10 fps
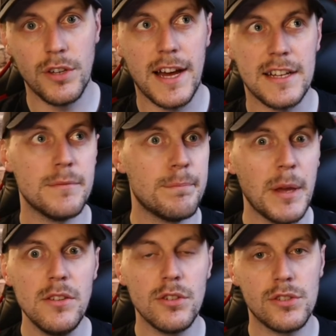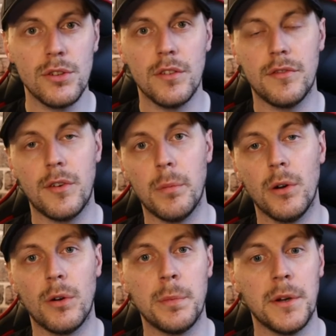It hasn't been used to it for a
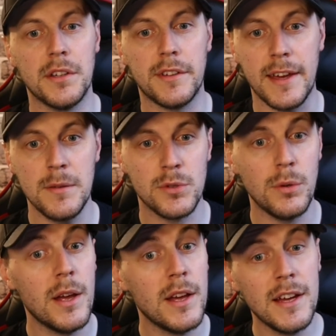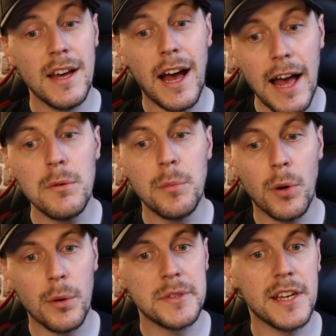prolonged period of time. So I would
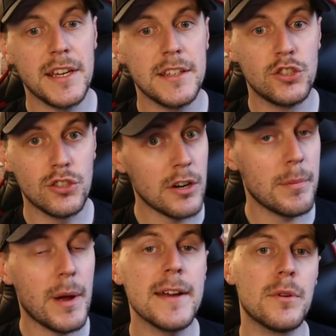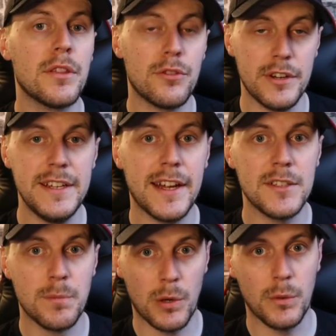probably say start back with 3 days
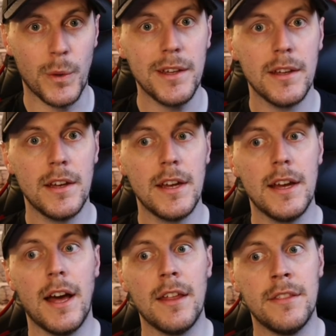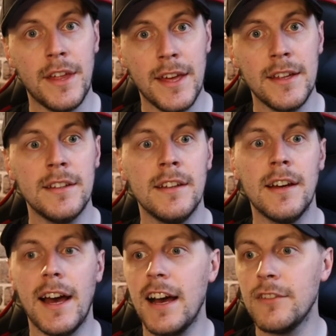per week, and then
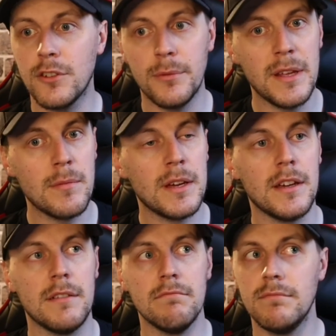after maybe,